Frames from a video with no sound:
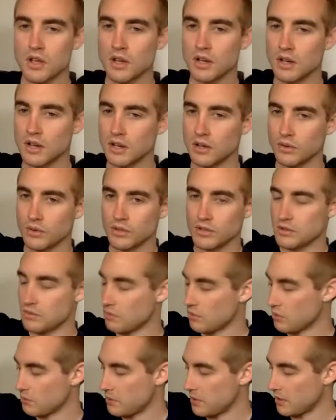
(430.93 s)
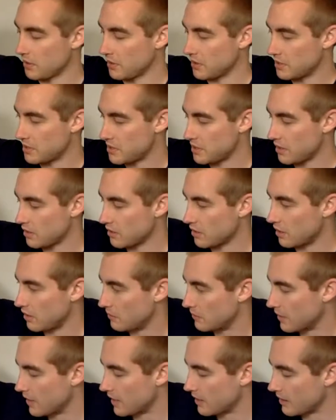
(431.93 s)
you won't be able to see it all,
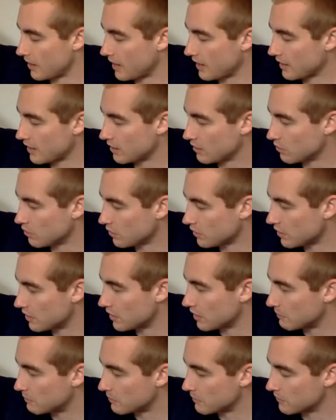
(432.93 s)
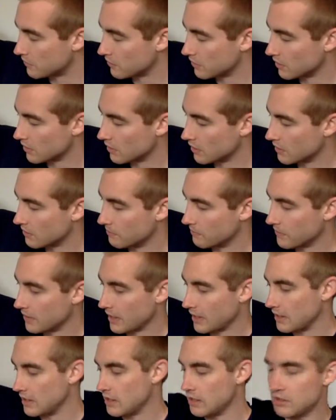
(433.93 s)
but I can hold it up if
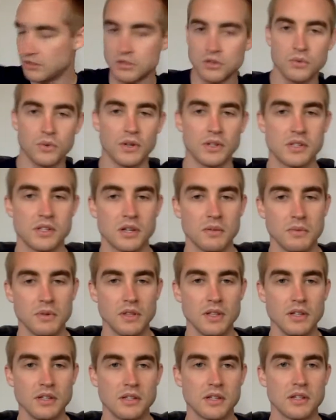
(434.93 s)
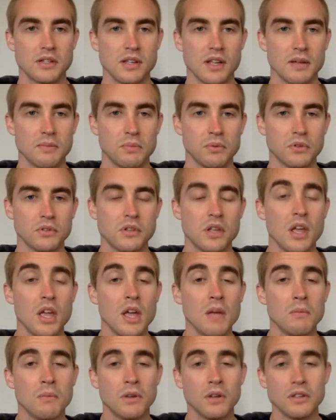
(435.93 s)
I need to on some of these examples.
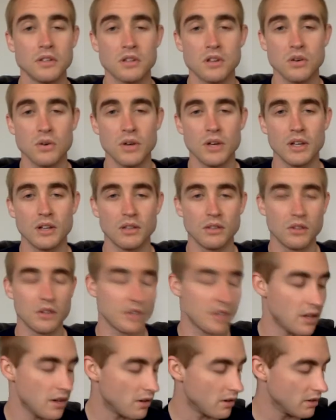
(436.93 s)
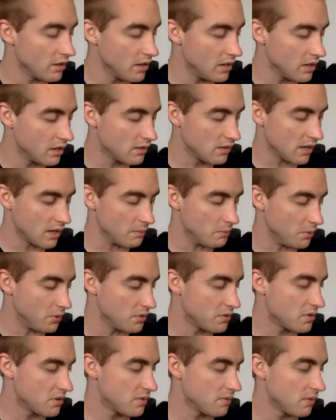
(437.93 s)
But let's go ahead and look at our
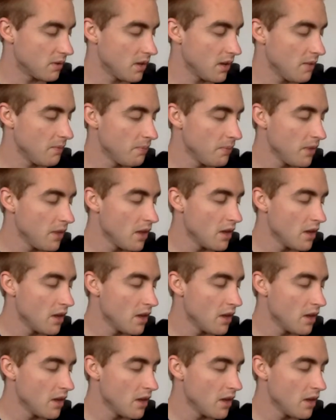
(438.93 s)
examples. Okay.